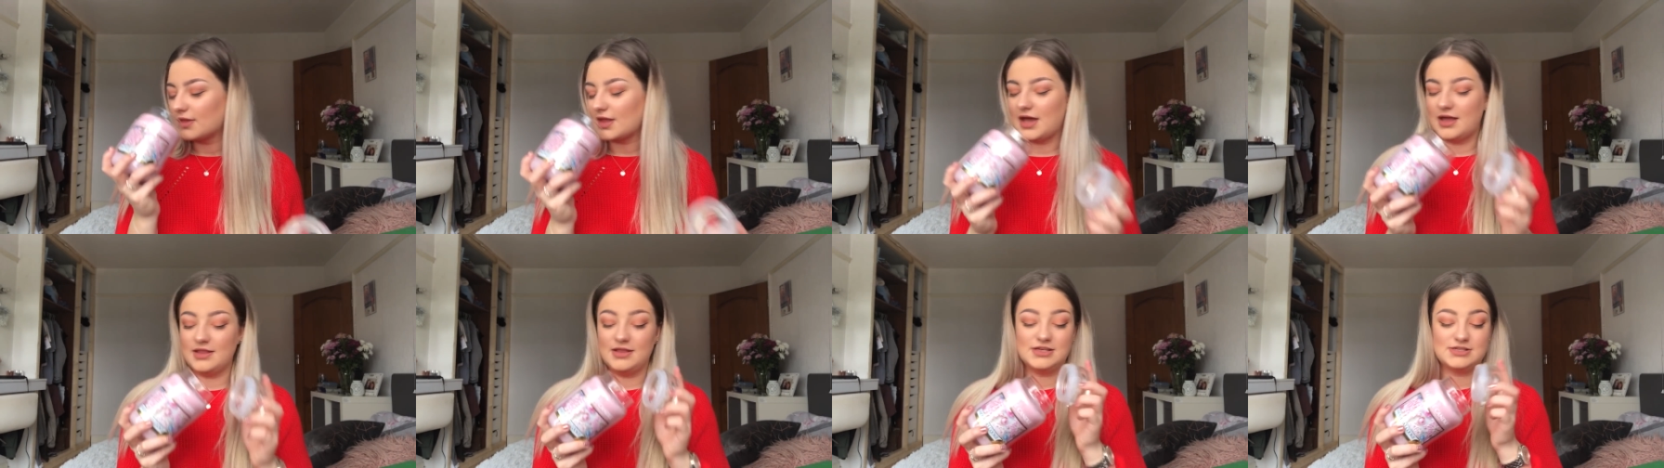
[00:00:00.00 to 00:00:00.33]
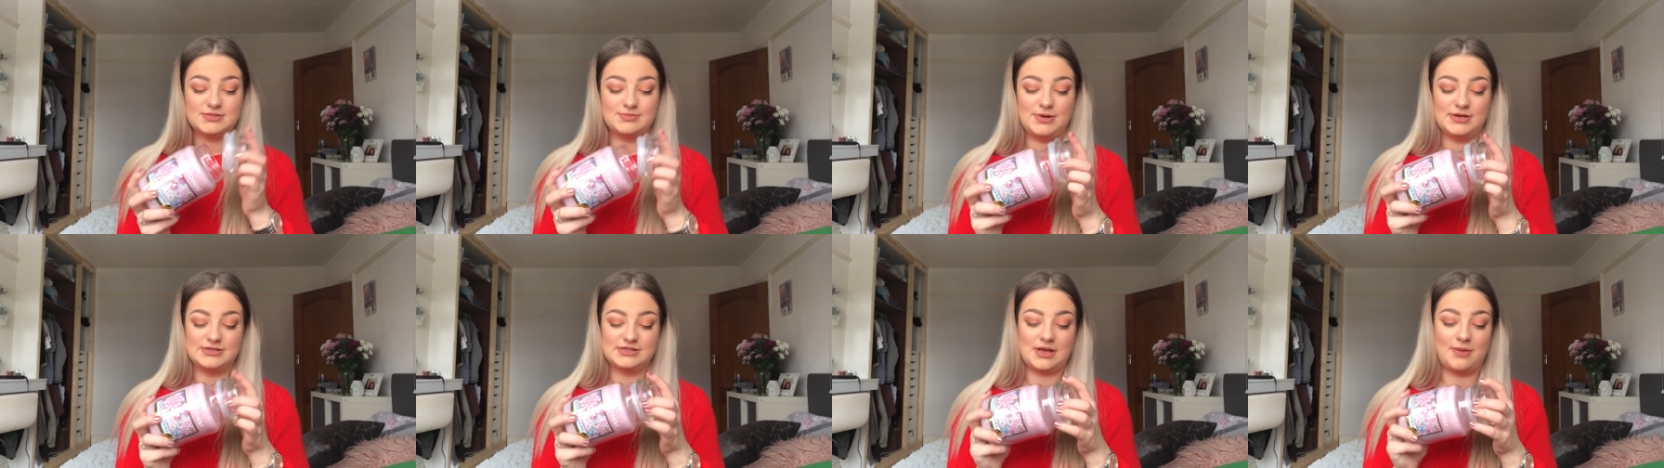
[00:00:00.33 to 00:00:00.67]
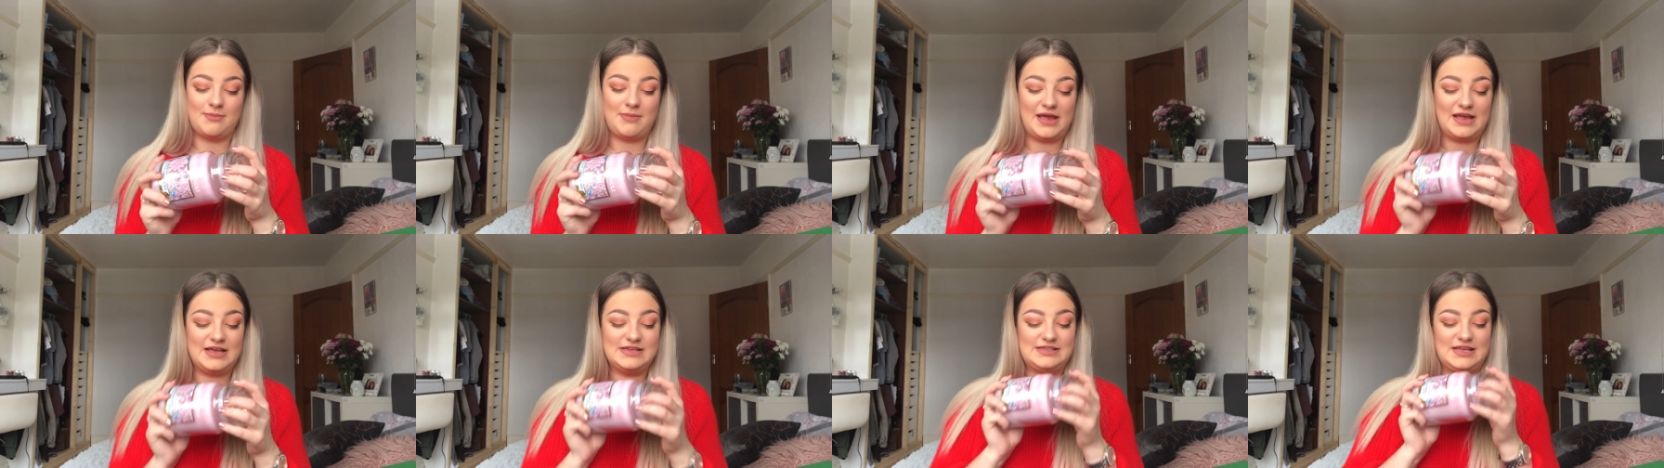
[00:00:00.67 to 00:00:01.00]
And this smells
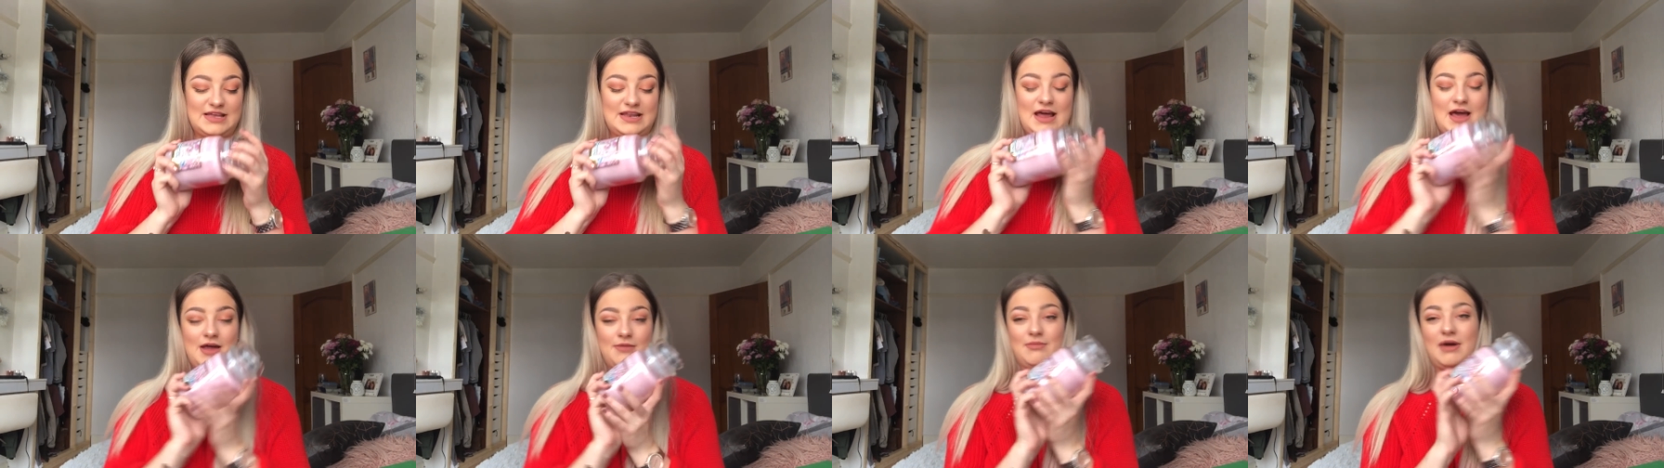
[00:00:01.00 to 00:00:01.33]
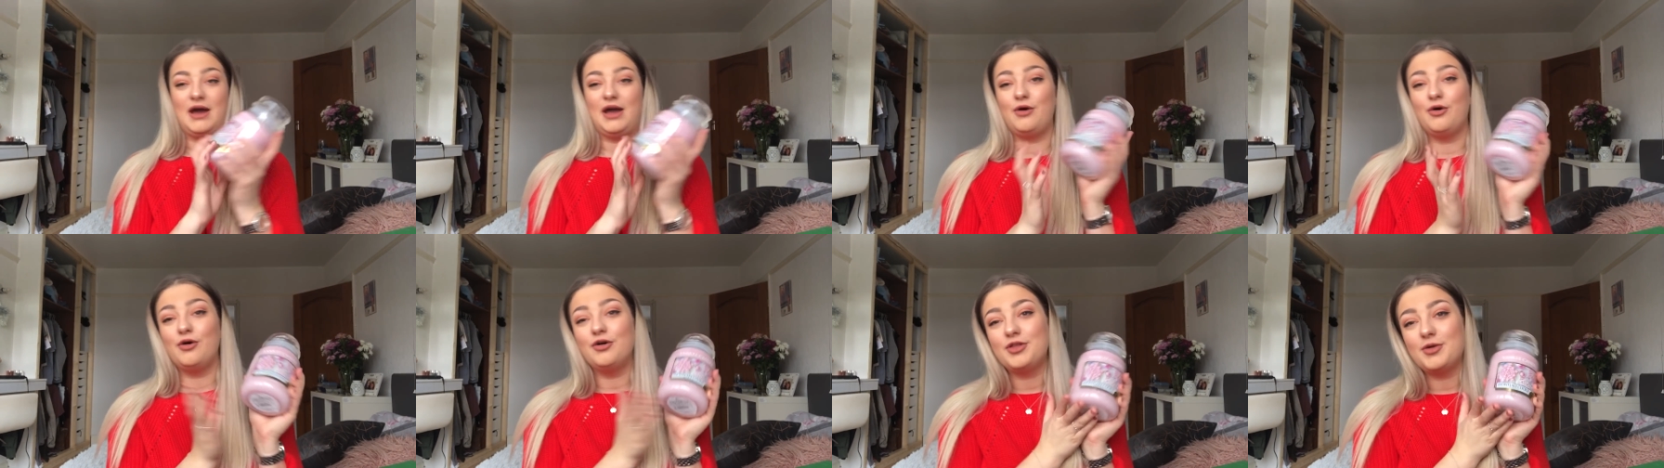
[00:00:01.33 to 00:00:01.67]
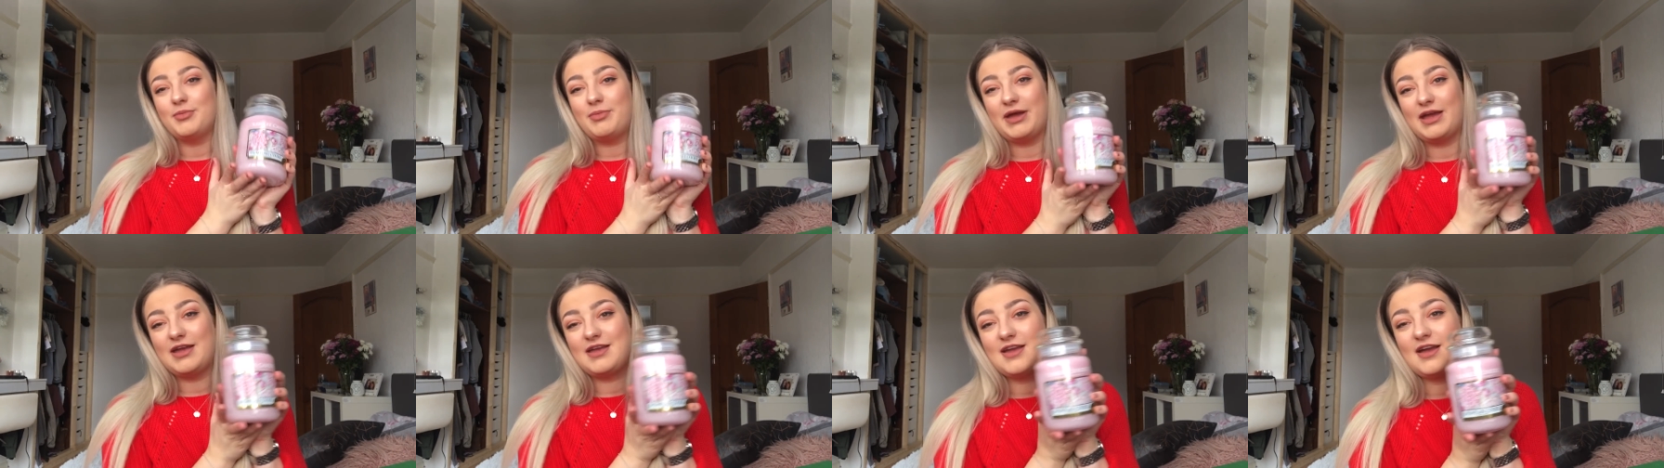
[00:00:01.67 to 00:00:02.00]
amazing, and my other
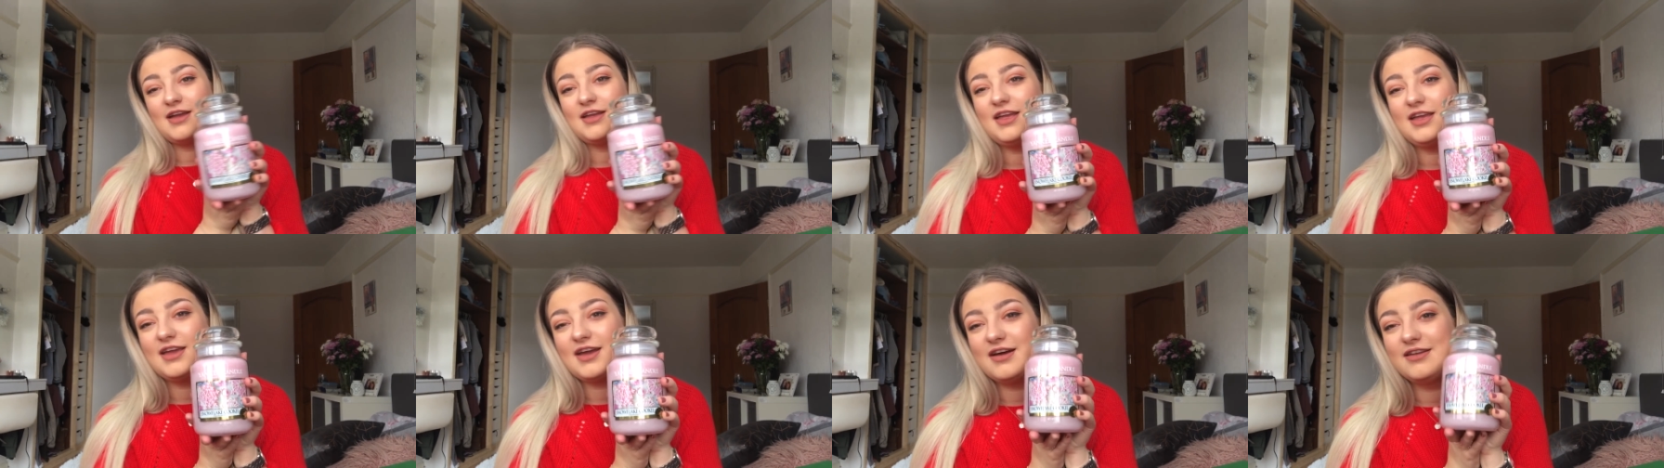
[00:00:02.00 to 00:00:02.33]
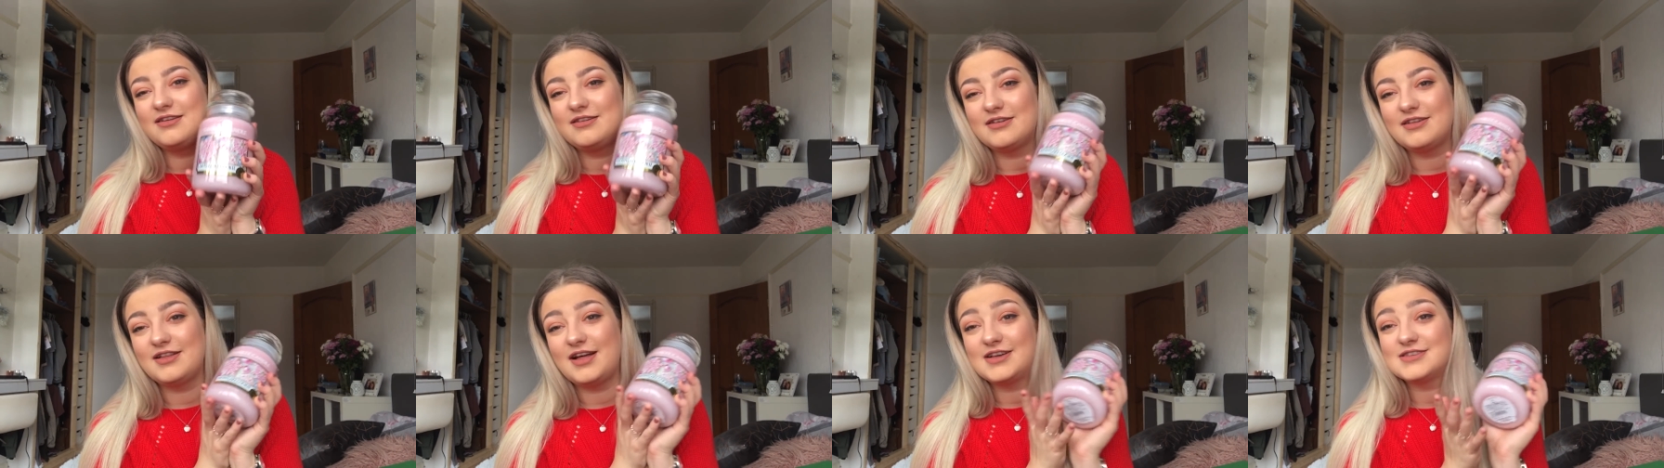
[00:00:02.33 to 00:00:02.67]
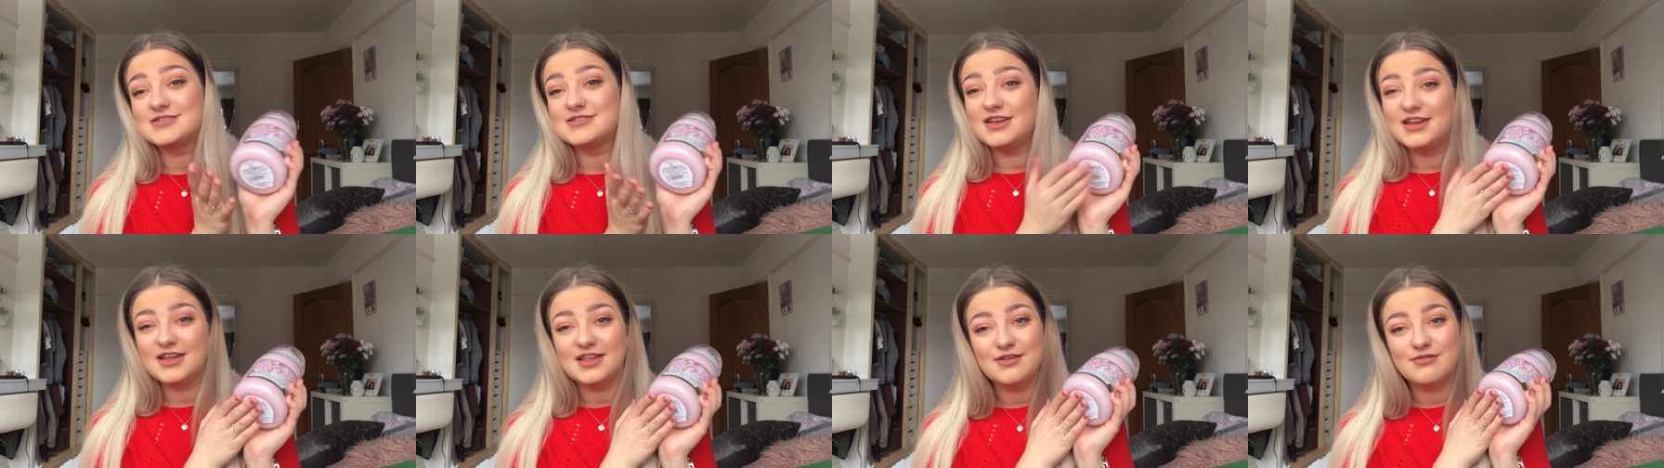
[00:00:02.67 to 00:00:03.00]
big Yankee candle
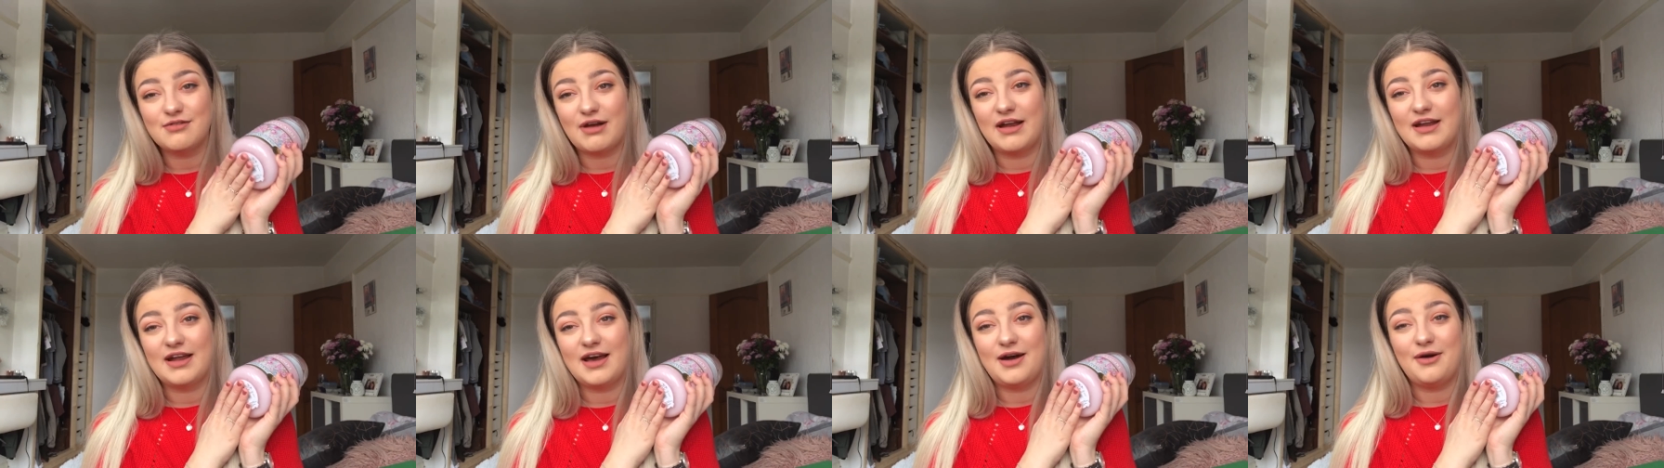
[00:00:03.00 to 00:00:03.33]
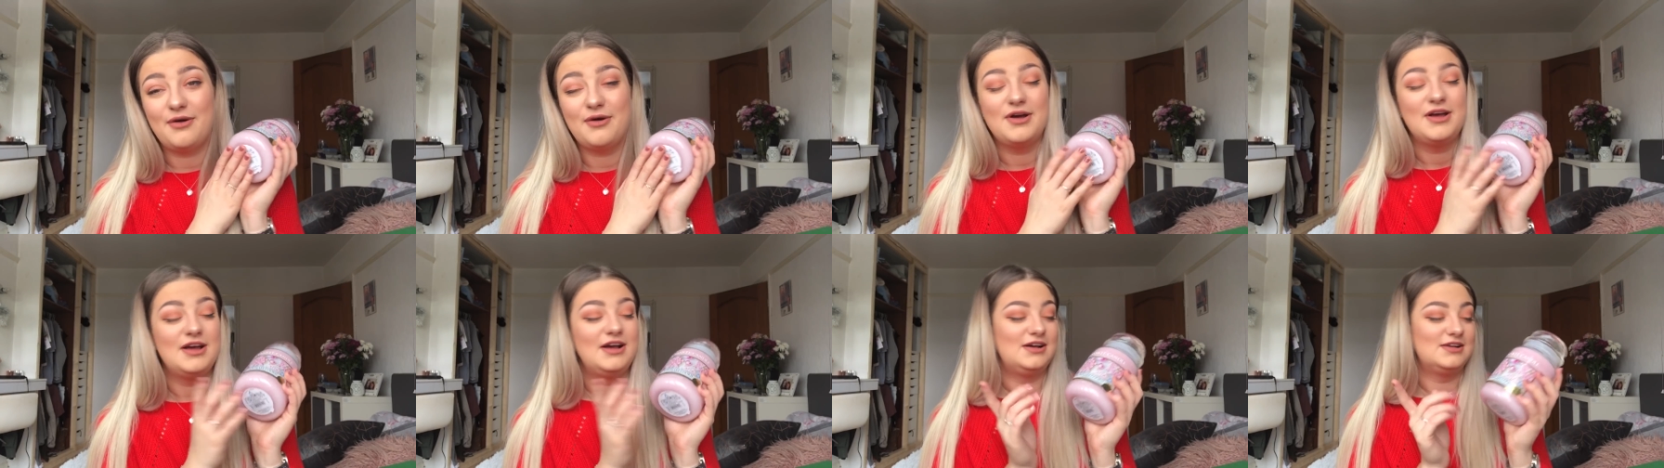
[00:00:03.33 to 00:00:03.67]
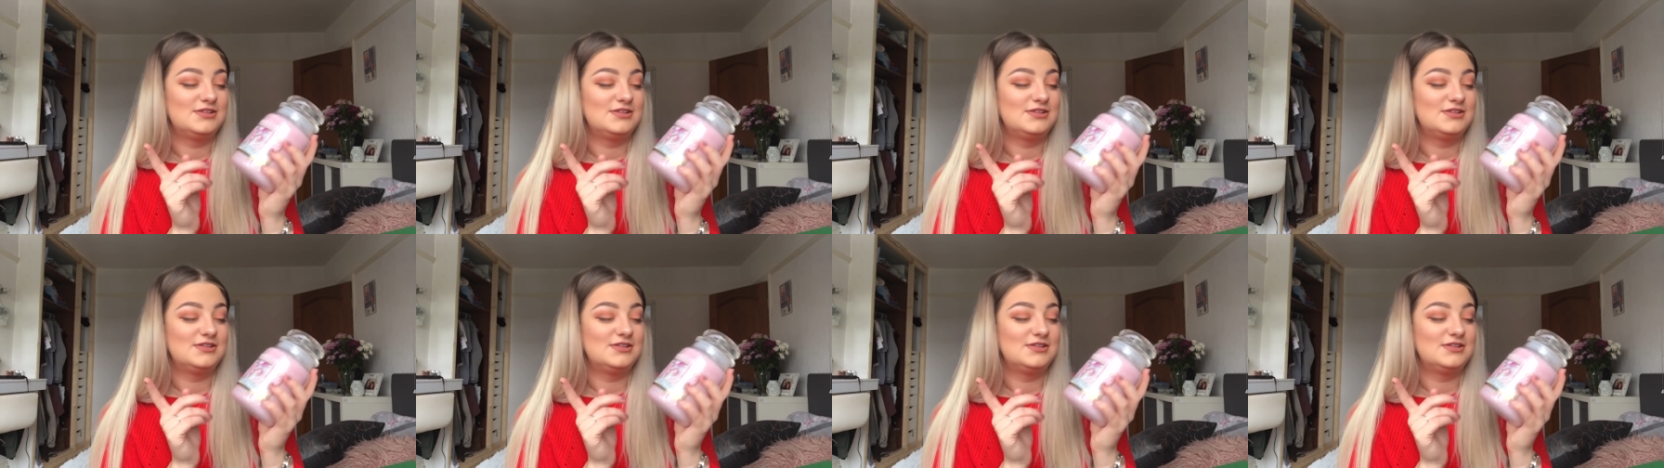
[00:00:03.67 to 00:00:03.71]
has nearly ran out,